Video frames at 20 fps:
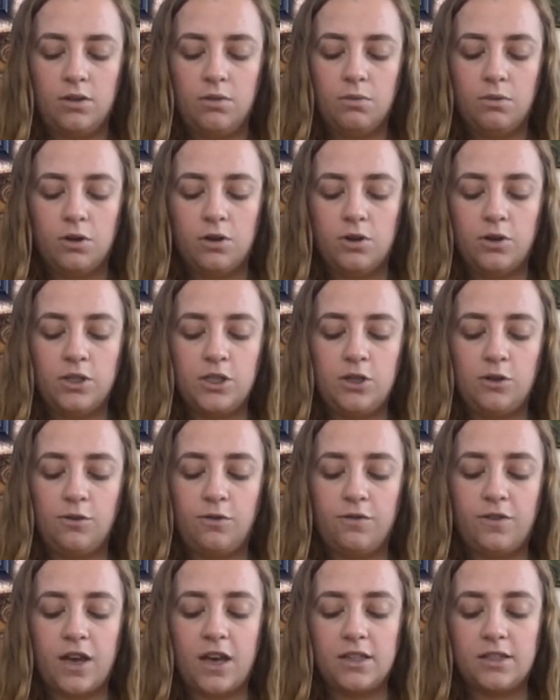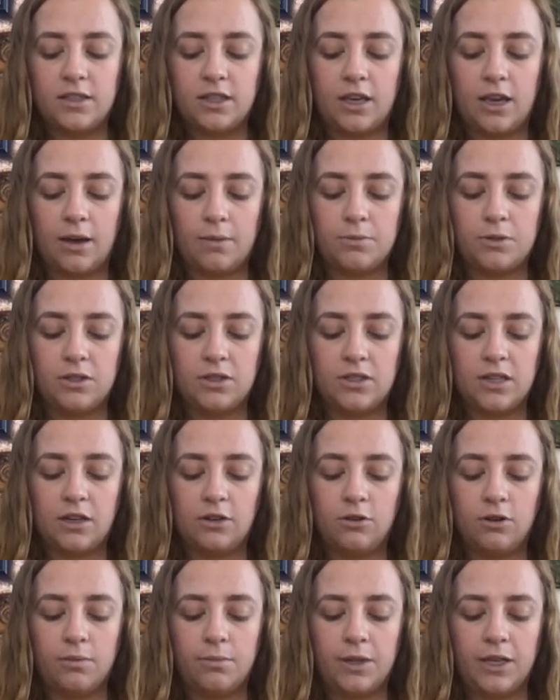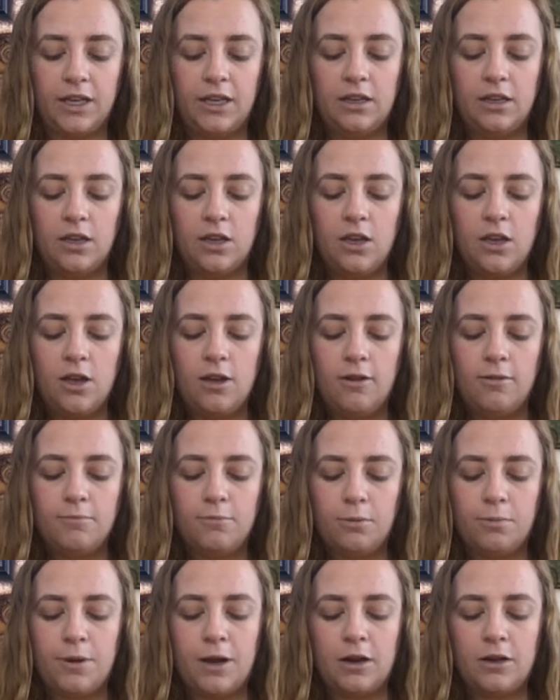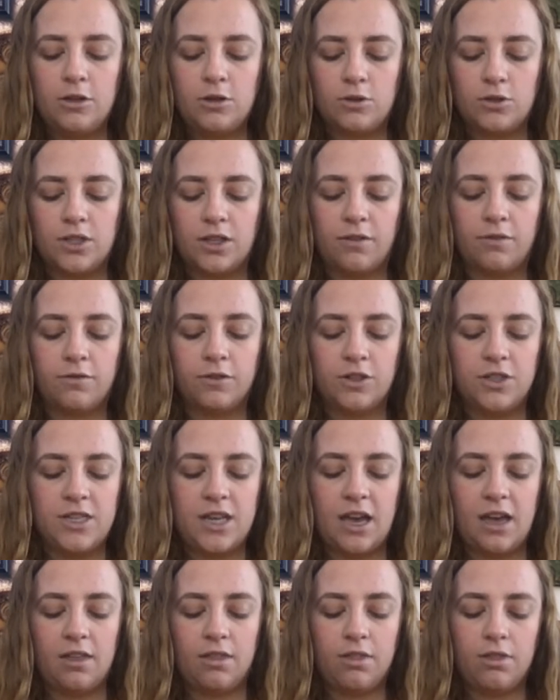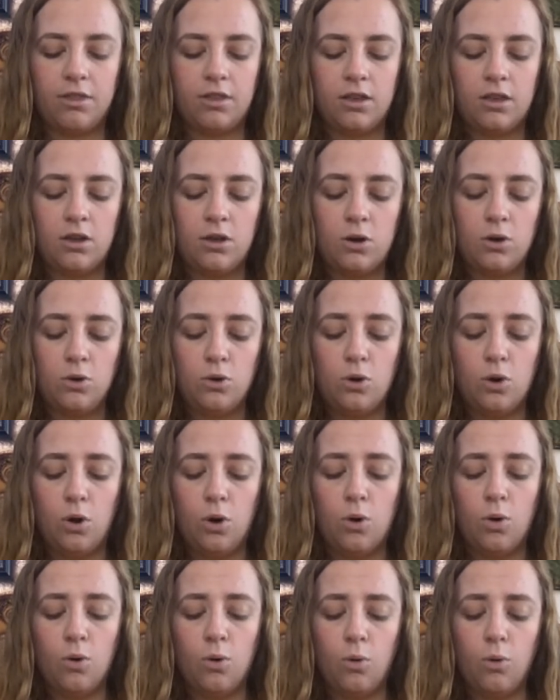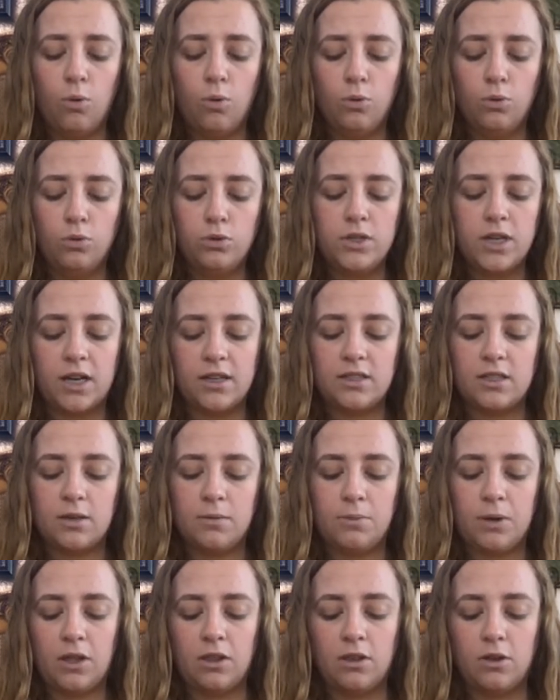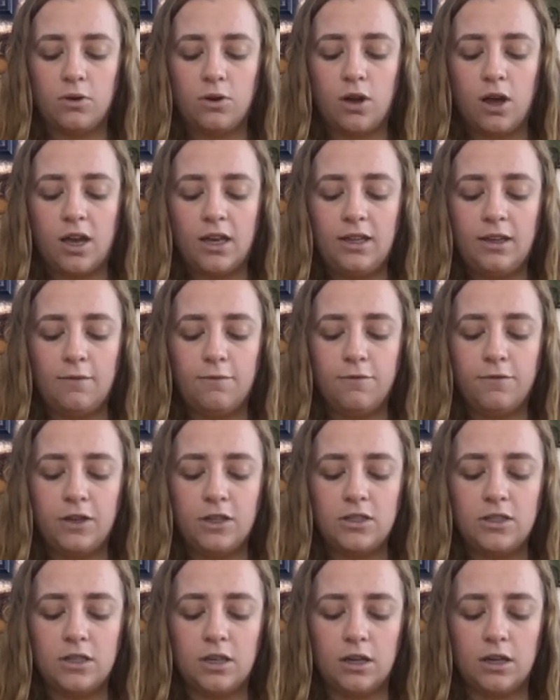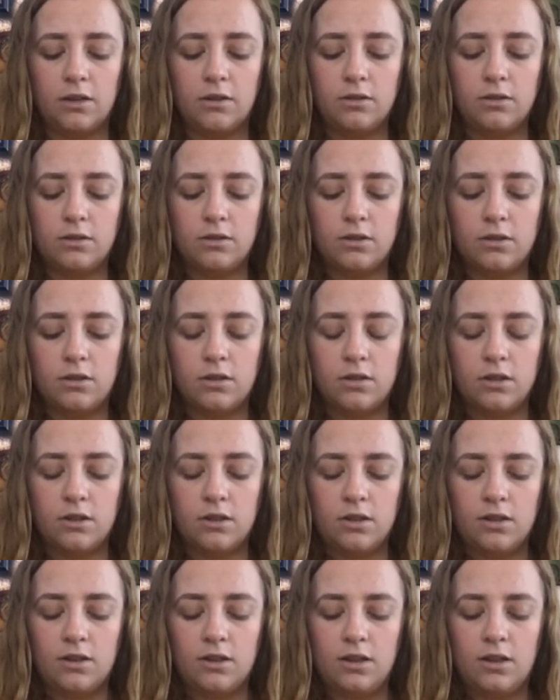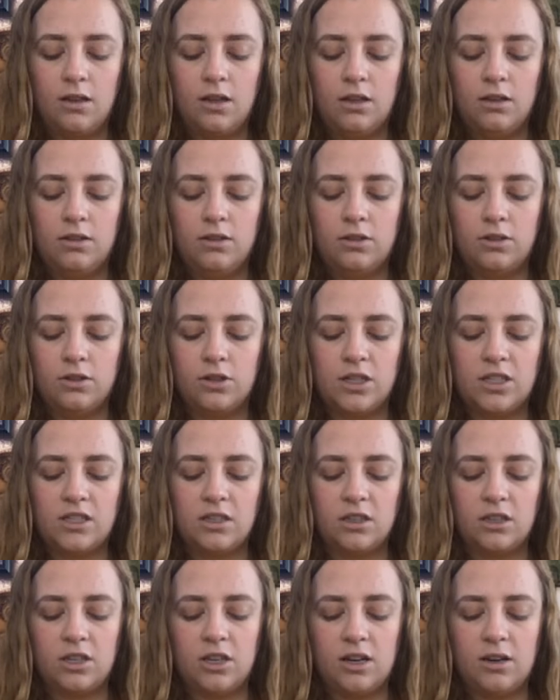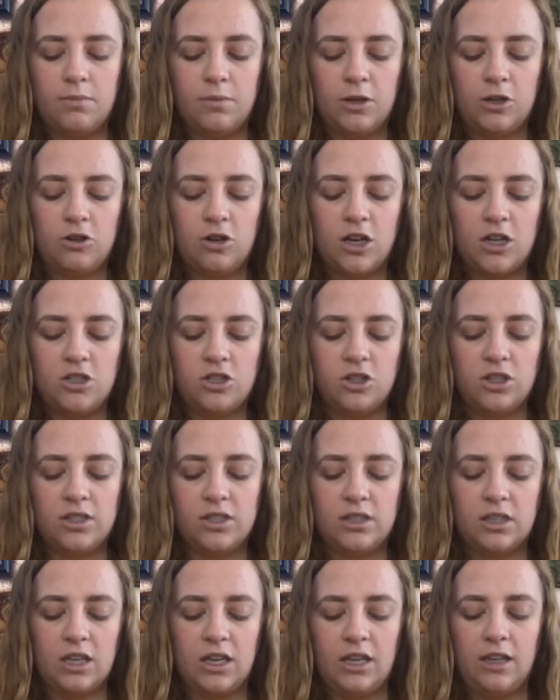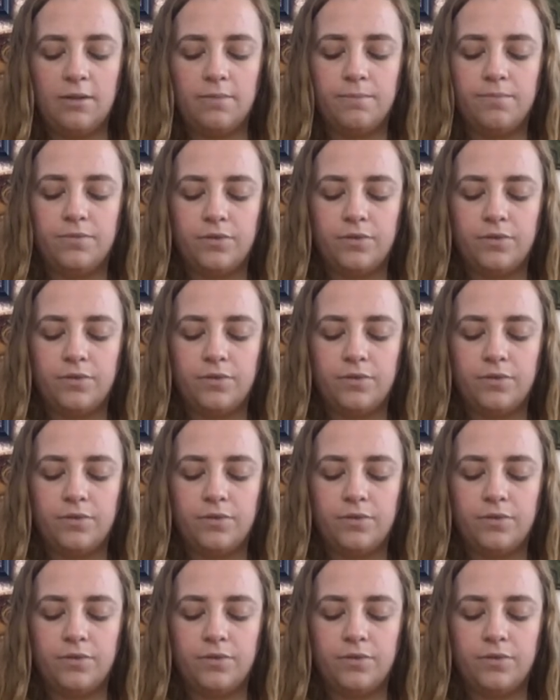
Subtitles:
We're going too fast, the captain said grimly. Prepare yourself for death. No, Tyson bellowed. I can fix it. Clarice looked at him incredulously.